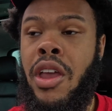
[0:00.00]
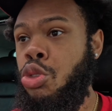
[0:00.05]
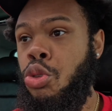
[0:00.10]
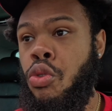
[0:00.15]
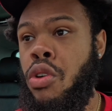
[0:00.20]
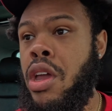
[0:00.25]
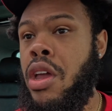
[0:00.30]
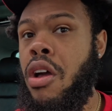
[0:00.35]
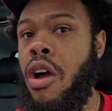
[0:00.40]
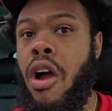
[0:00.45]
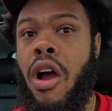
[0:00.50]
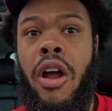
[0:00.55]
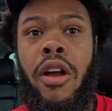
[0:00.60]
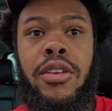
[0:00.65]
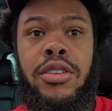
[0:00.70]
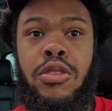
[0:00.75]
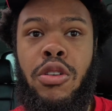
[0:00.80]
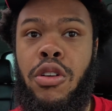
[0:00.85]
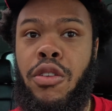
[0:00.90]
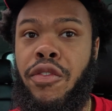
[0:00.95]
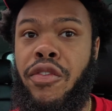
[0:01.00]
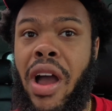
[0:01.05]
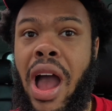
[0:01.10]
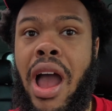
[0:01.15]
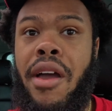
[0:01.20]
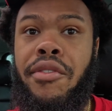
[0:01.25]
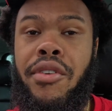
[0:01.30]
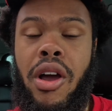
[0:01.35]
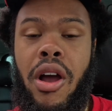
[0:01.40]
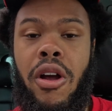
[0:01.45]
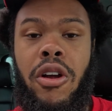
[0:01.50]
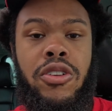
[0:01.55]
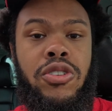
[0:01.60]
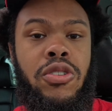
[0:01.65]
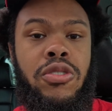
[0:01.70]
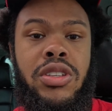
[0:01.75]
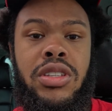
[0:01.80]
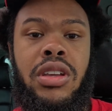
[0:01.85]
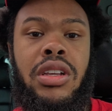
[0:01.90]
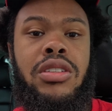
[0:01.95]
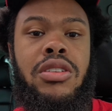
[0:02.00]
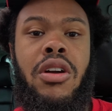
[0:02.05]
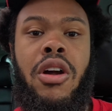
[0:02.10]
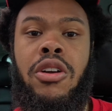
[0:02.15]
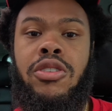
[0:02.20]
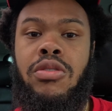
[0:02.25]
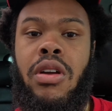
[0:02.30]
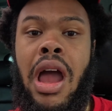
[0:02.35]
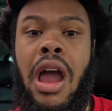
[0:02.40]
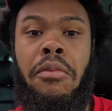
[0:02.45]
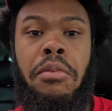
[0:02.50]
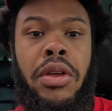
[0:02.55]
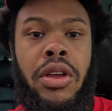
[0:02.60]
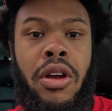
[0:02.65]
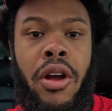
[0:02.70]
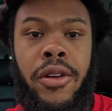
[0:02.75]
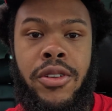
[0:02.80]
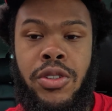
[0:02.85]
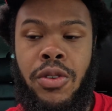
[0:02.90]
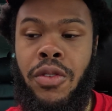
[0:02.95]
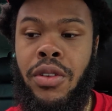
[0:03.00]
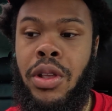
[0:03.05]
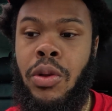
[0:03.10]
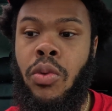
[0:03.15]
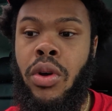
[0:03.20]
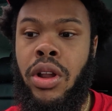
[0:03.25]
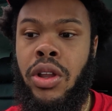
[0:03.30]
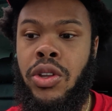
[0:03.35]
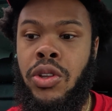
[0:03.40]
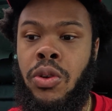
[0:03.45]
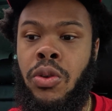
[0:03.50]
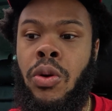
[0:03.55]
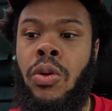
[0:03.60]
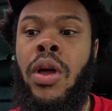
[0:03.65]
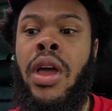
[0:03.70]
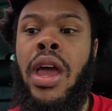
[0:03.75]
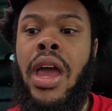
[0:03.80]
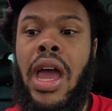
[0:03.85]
3 cars or 5 cars or 6 cars or how many cars you really want to do,